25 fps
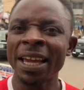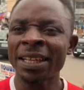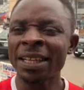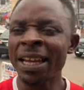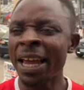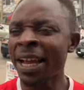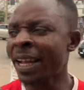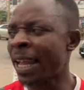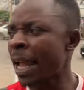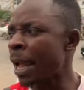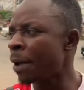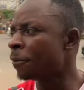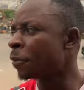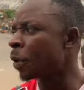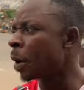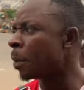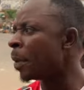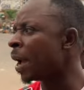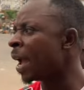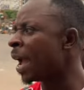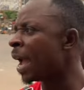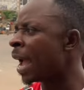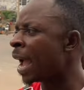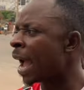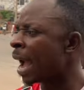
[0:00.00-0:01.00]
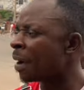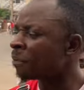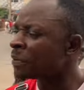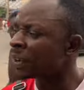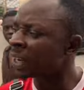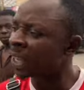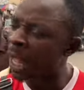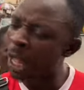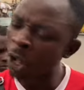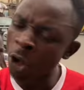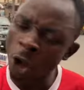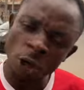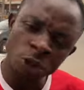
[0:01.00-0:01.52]
They came from
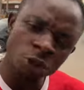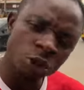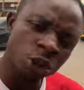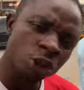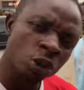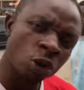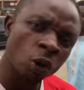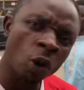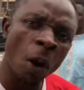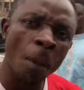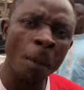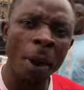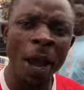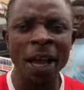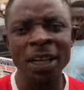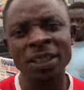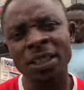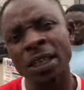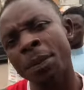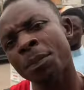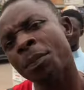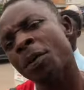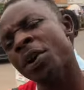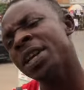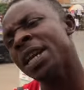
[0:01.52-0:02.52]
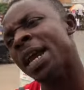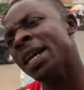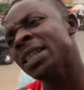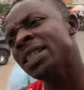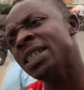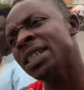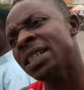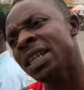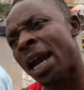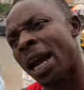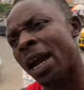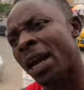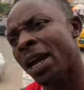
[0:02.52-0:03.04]
Africa country to come and assemble in
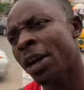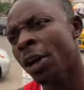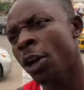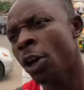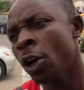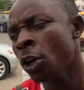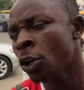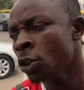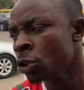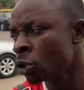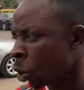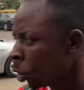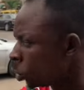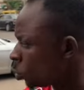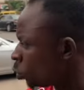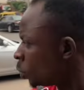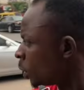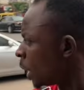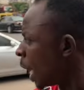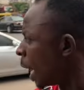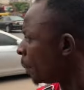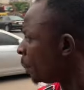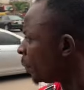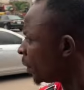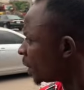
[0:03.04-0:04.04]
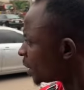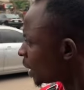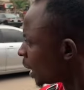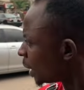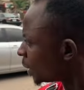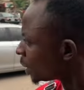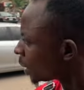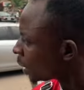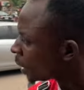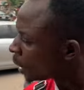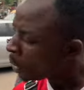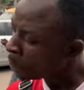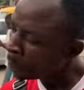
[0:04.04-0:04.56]
Nigeria to do their
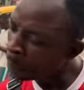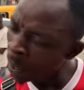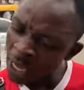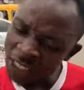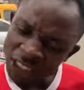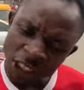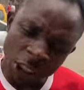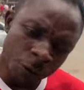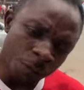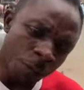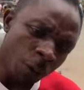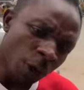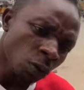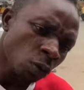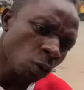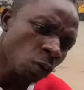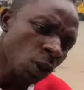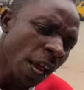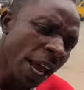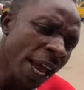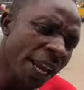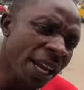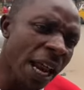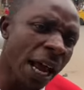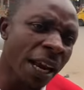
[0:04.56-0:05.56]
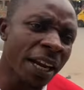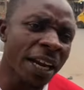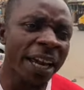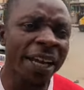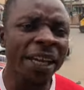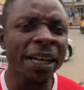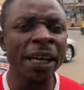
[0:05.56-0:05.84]
business. But as you speak today now, they